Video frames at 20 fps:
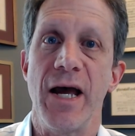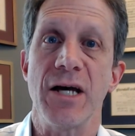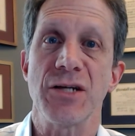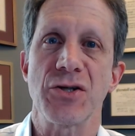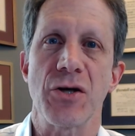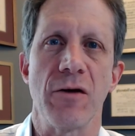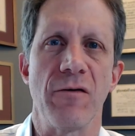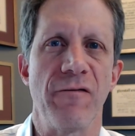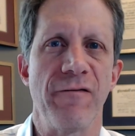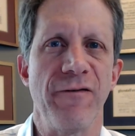
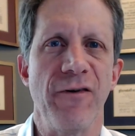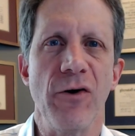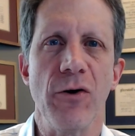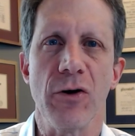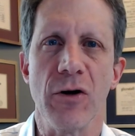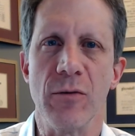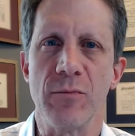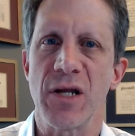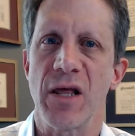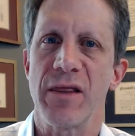
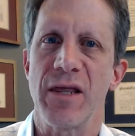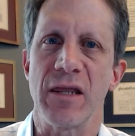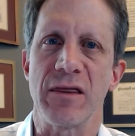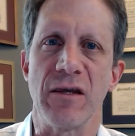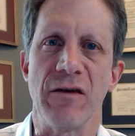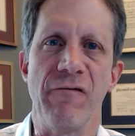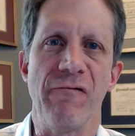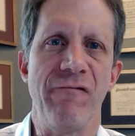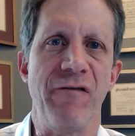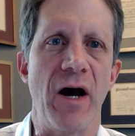confirmed that
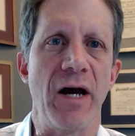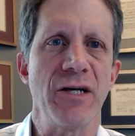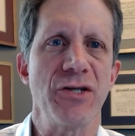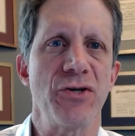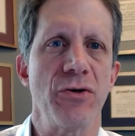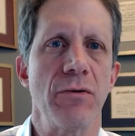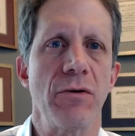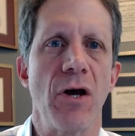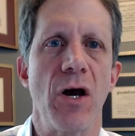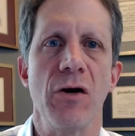the
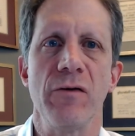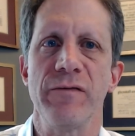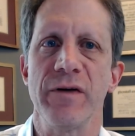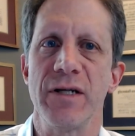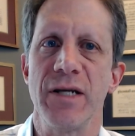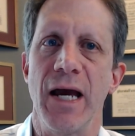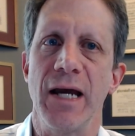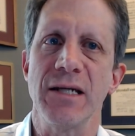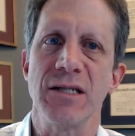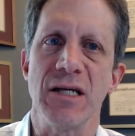Pfizer
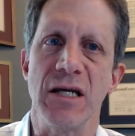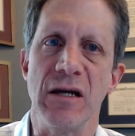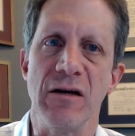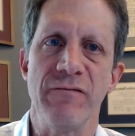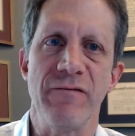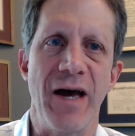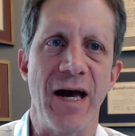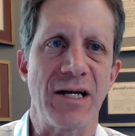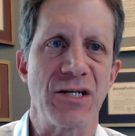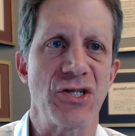COVID-19
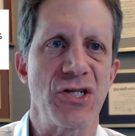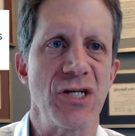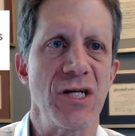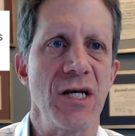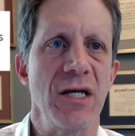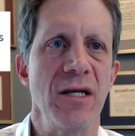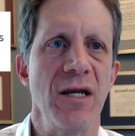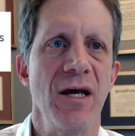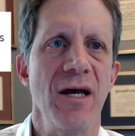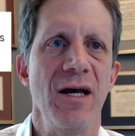
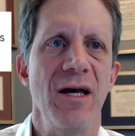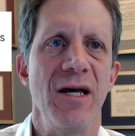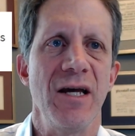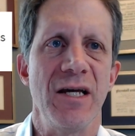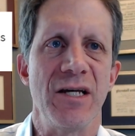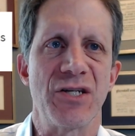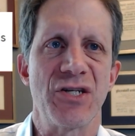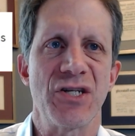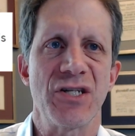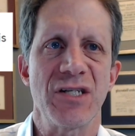vaccine
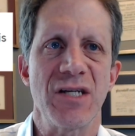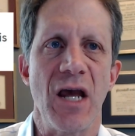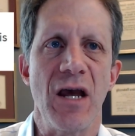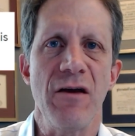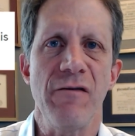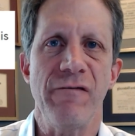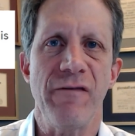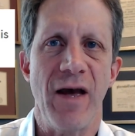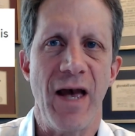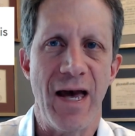is
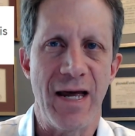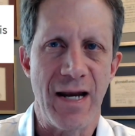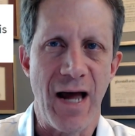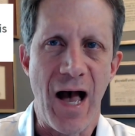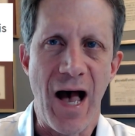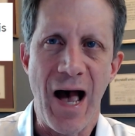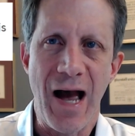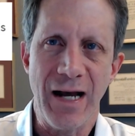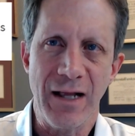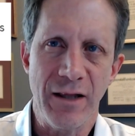safe and
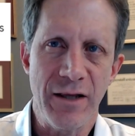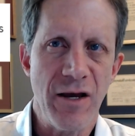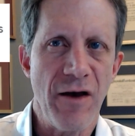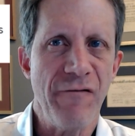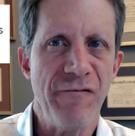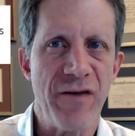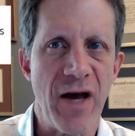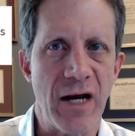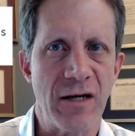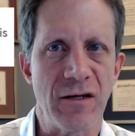highly
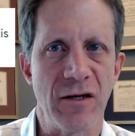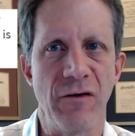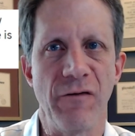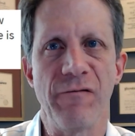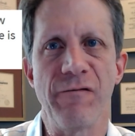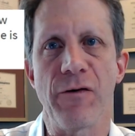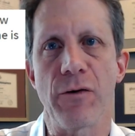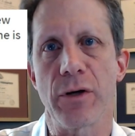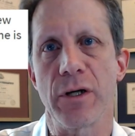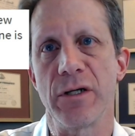effective
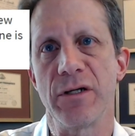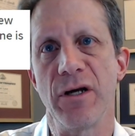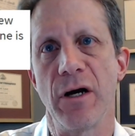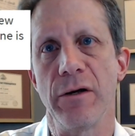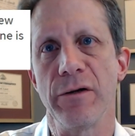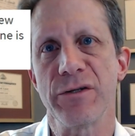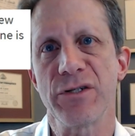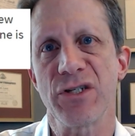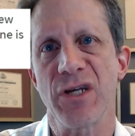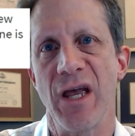for
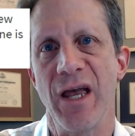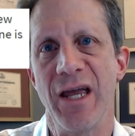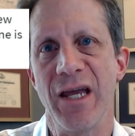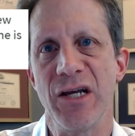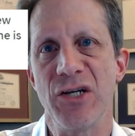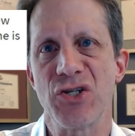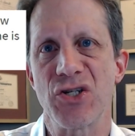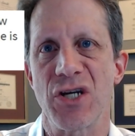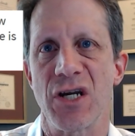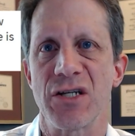adults
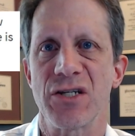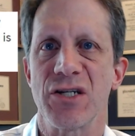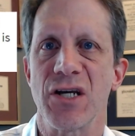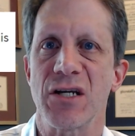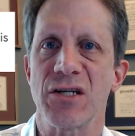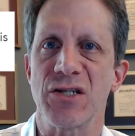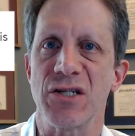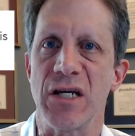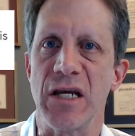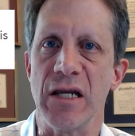aged
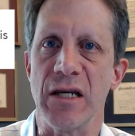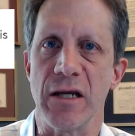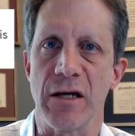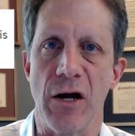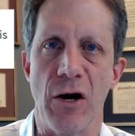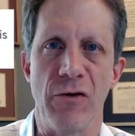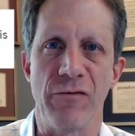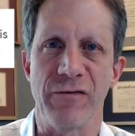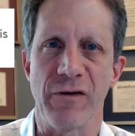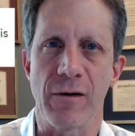16 and
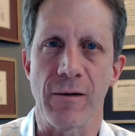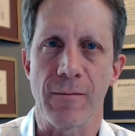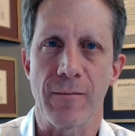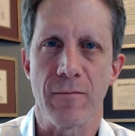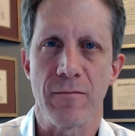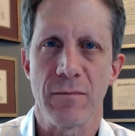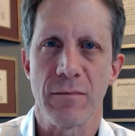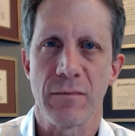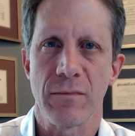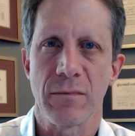over.
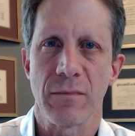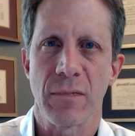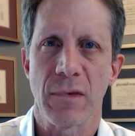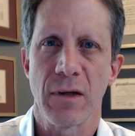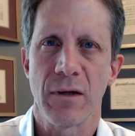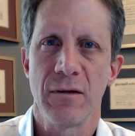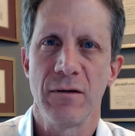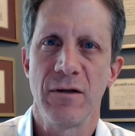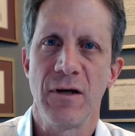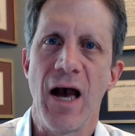
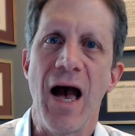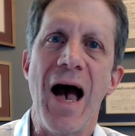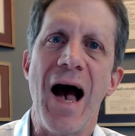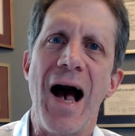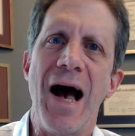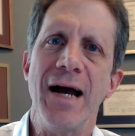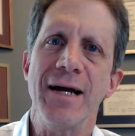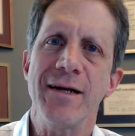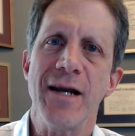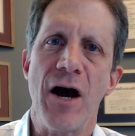
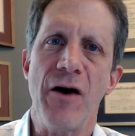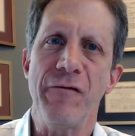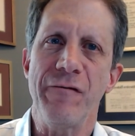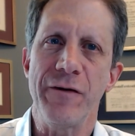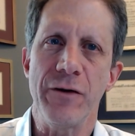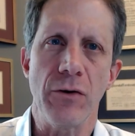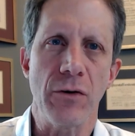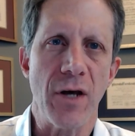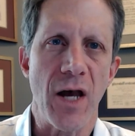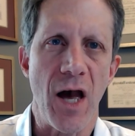I now
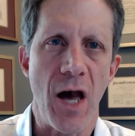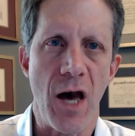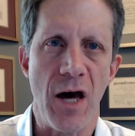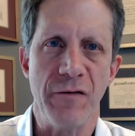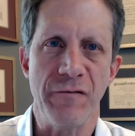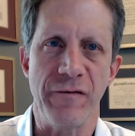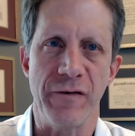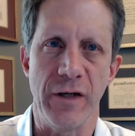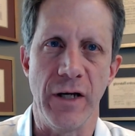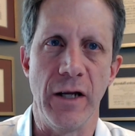feel
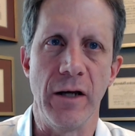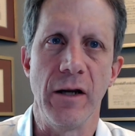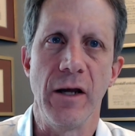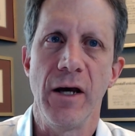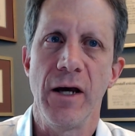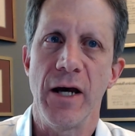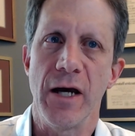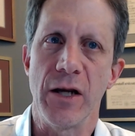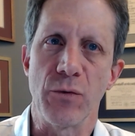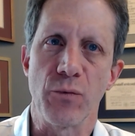confident
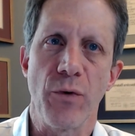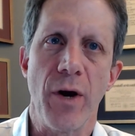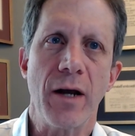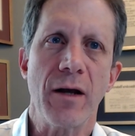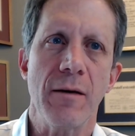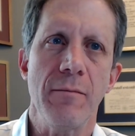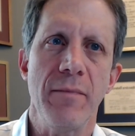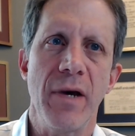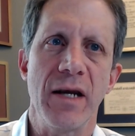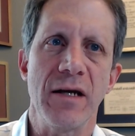in
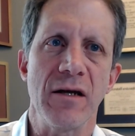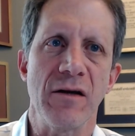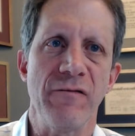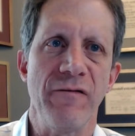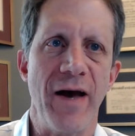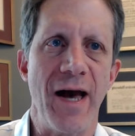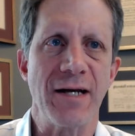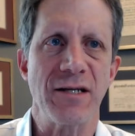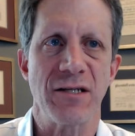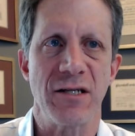recommending
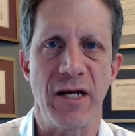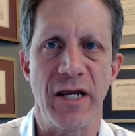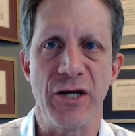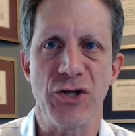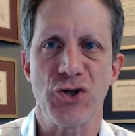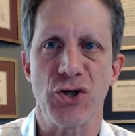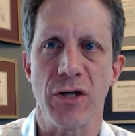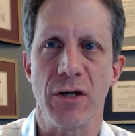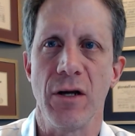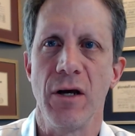
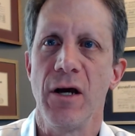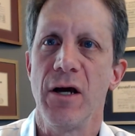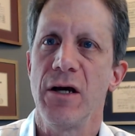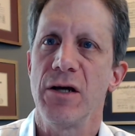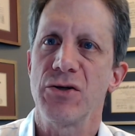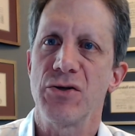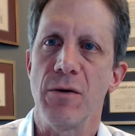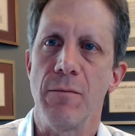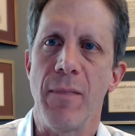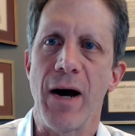vaccination
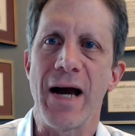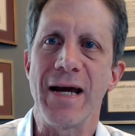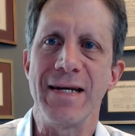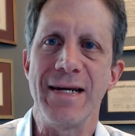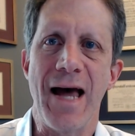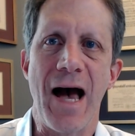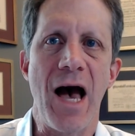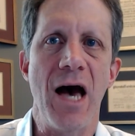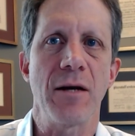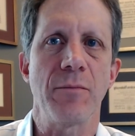to my
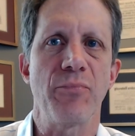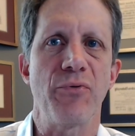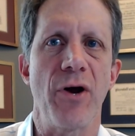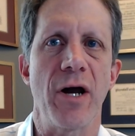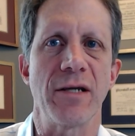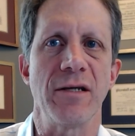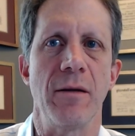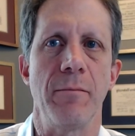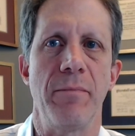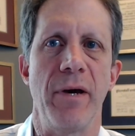
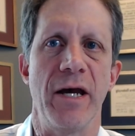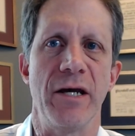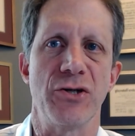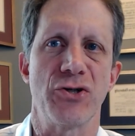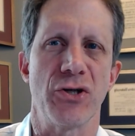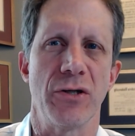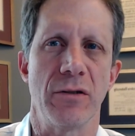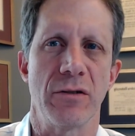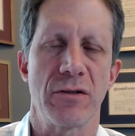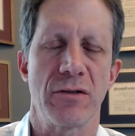non-pregnant
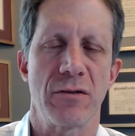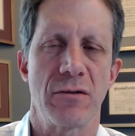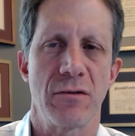patients.